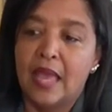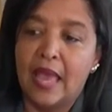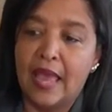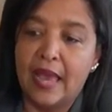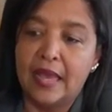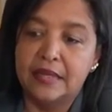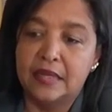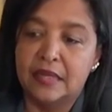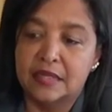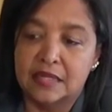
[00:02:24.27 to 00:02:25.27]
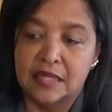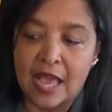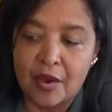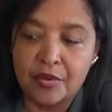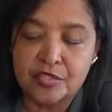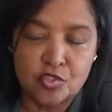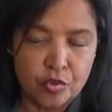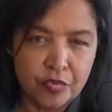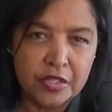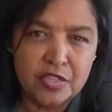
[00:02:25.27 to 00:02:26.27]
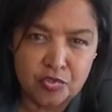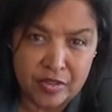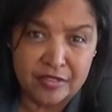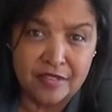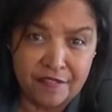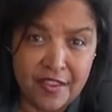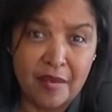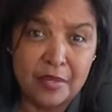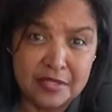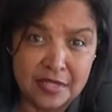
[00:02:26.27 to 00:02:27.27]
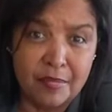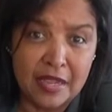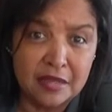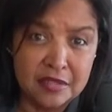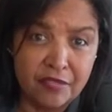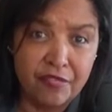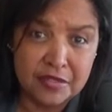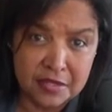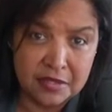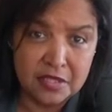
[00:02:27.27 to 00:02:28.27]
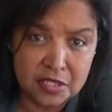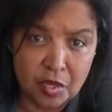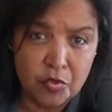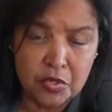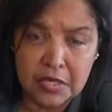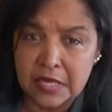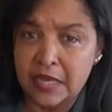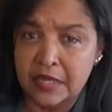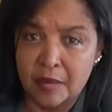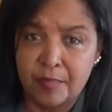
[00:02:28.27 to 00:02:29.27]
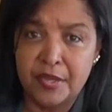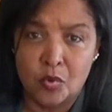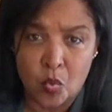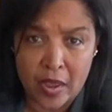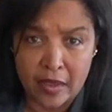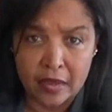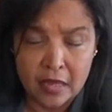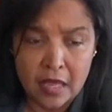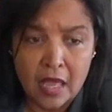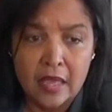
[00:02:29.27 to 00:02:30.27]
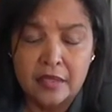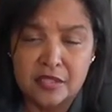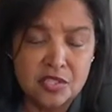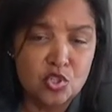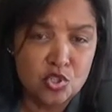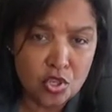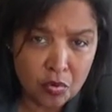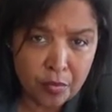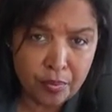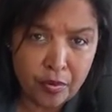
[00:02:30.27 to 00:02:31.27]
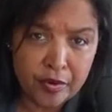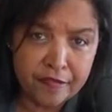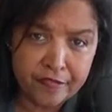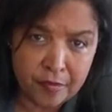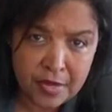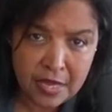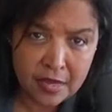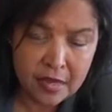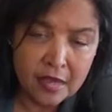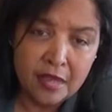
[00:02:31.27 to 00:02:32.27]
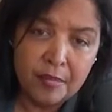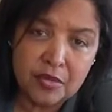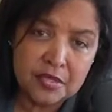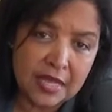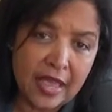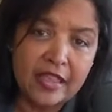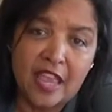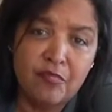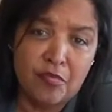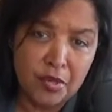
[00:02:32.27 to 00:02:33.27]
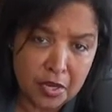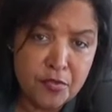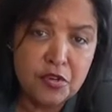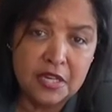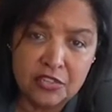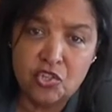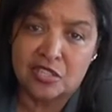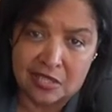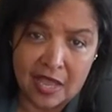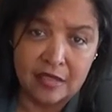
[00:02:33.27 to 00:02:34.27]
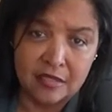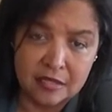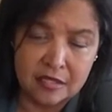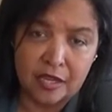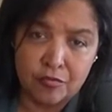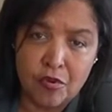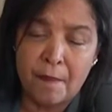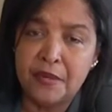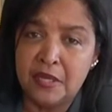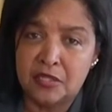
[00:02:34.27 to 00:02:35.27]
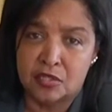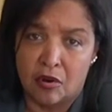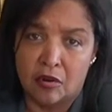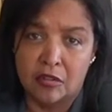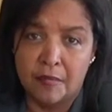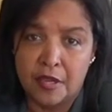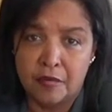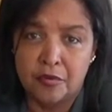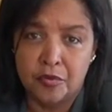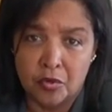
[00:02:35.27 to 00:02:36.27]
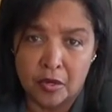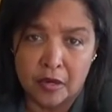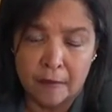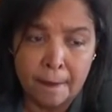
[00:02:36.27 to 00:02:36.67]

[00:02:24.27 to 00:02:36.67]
And it has allowed us to really strengthen families and make a difference in this community in a big way. This is so important for me because I came from a community just like this. I grew up in East Harlem here in New York.